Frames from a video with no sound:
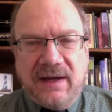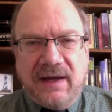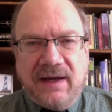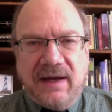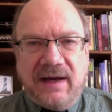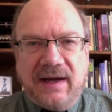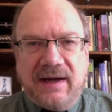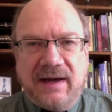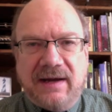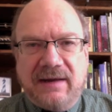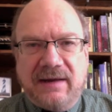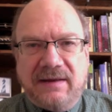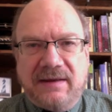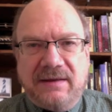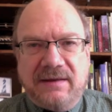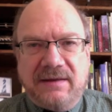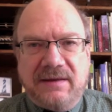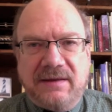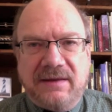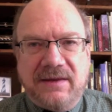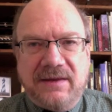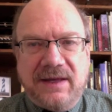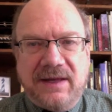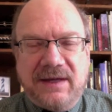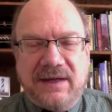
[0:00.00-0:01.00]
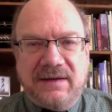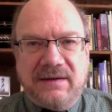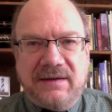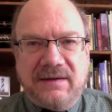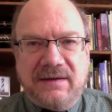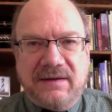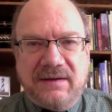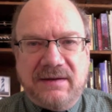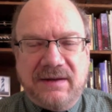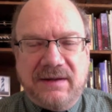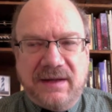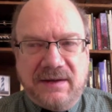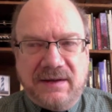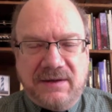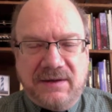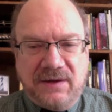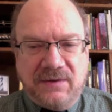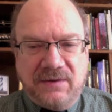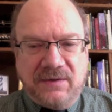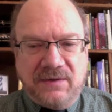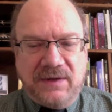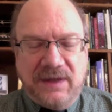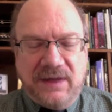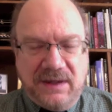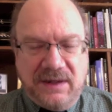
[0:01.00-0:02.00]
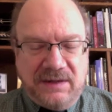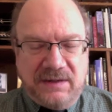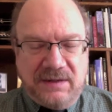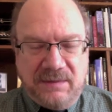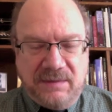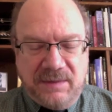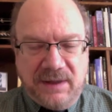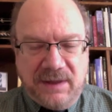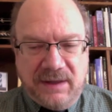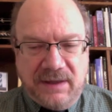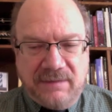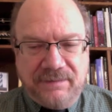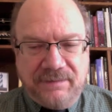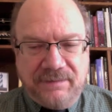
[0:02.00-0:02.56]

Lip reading: that don't need to be.